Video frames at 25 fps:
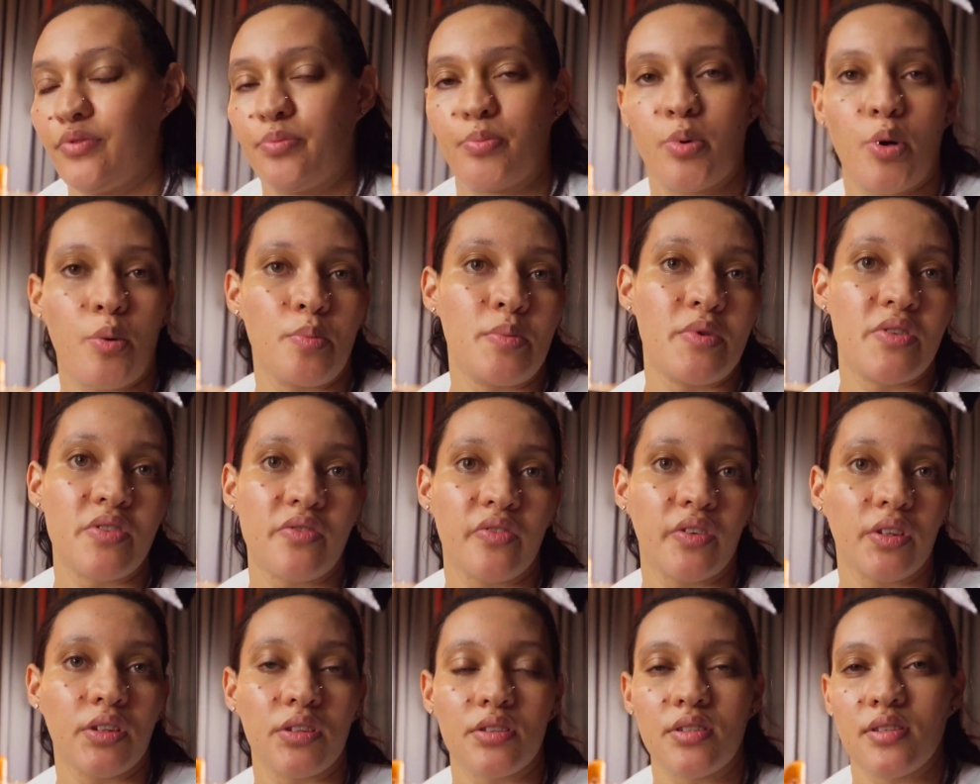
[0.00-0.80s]
promise
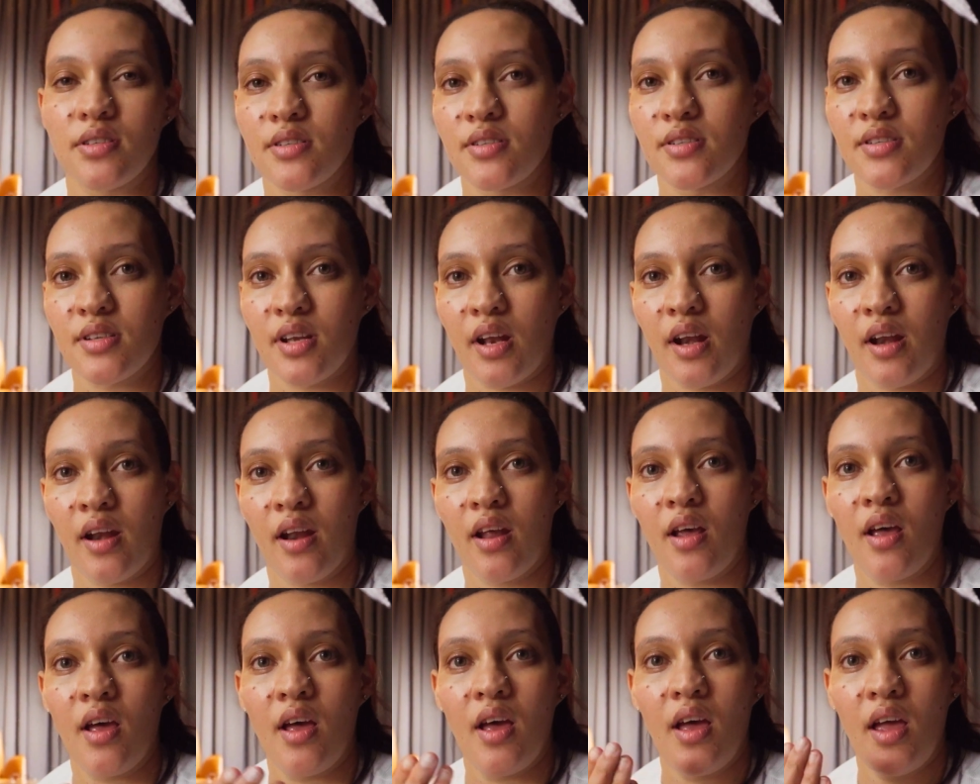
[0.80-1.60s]
filters and
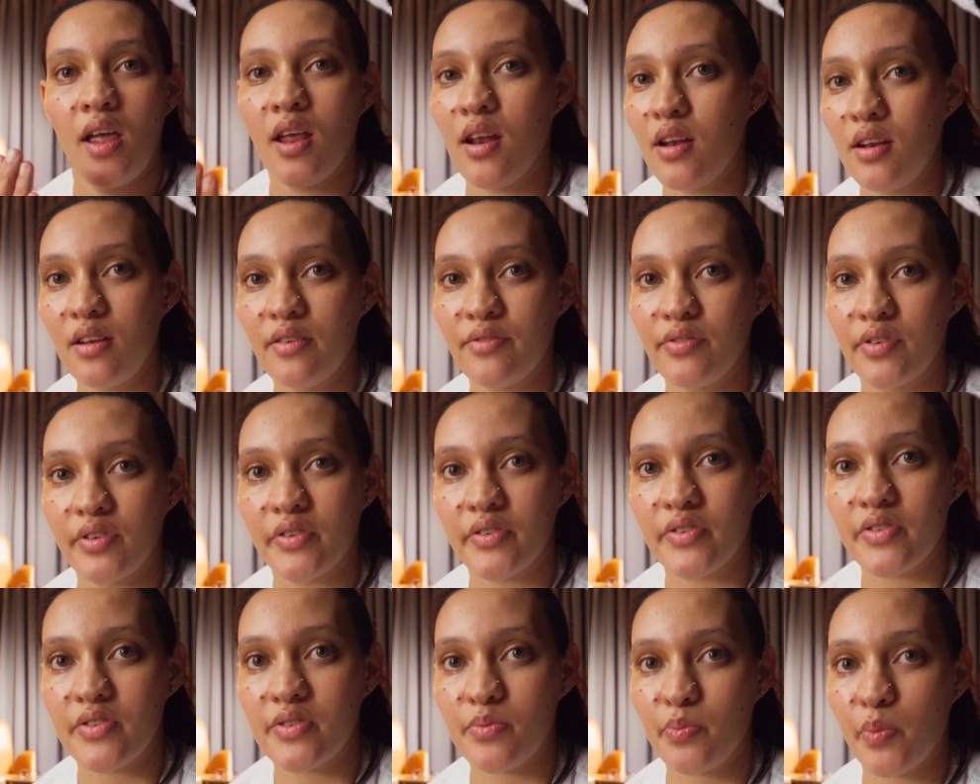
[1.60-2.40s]
indie
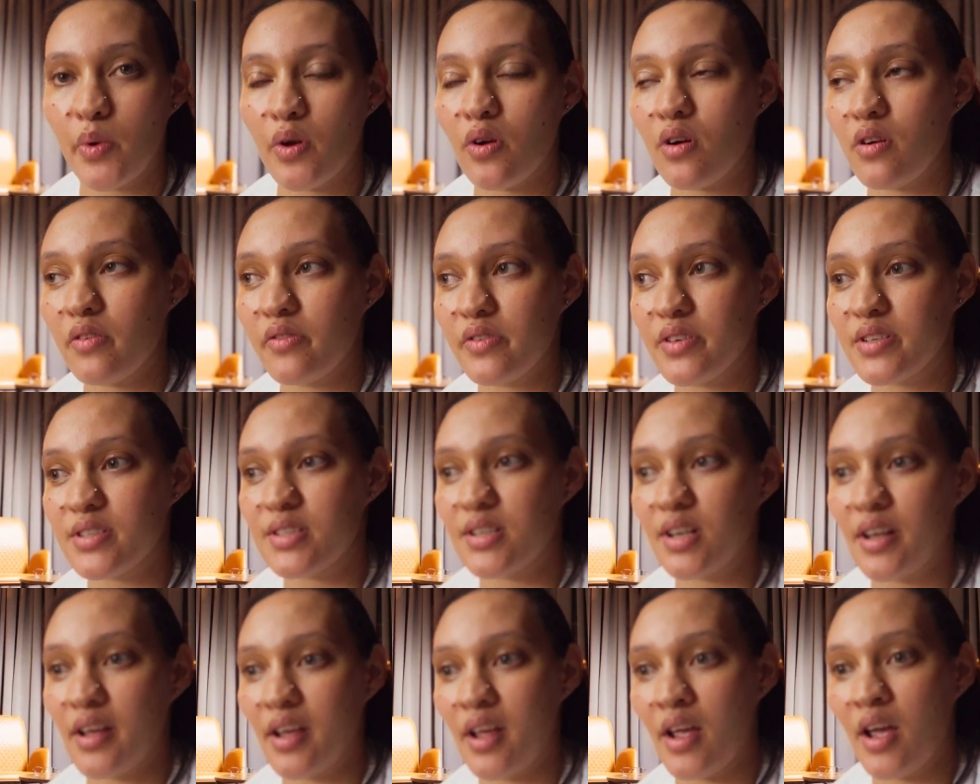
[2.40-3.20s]
filters, but
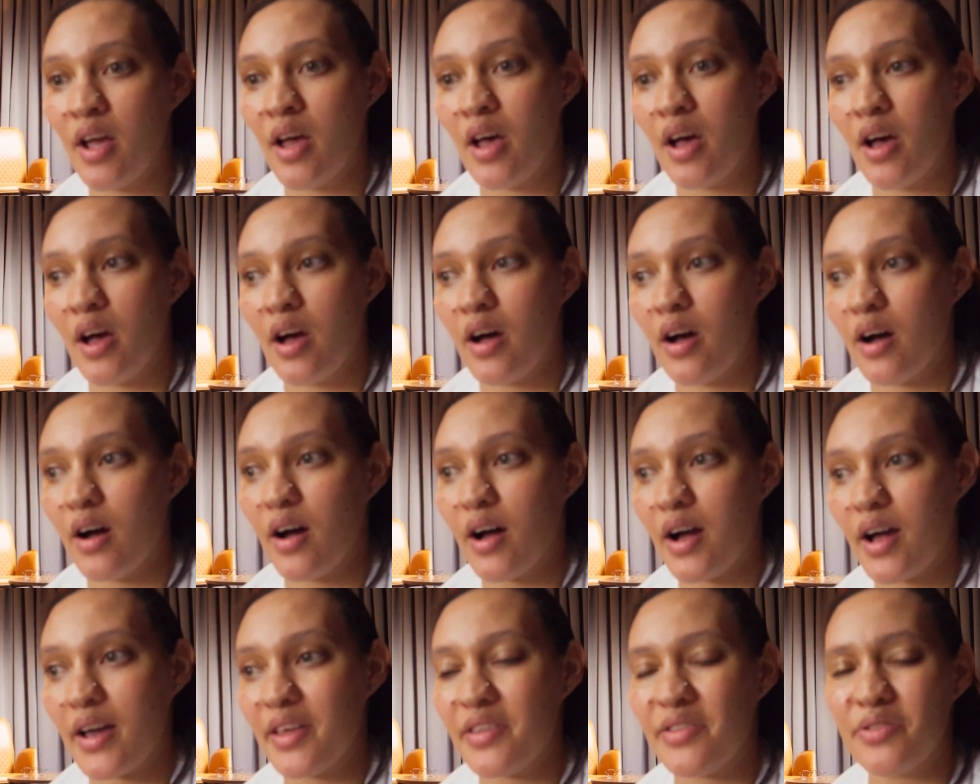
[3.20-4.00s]
obviously
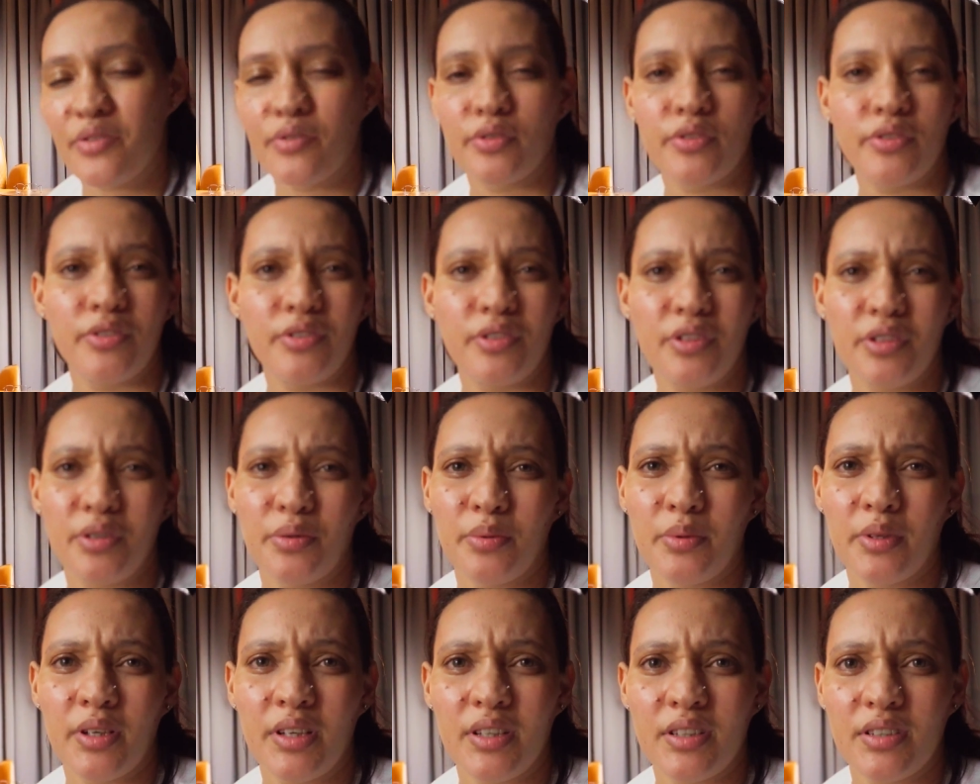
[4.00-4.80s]
I thought, you know
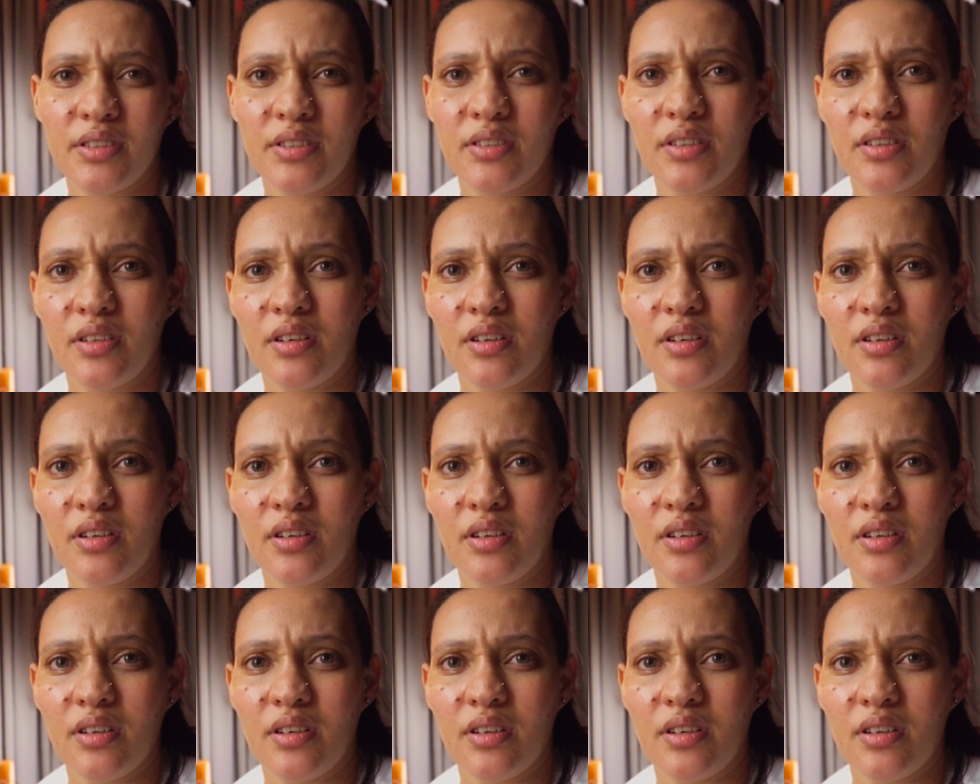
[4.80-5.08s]
what,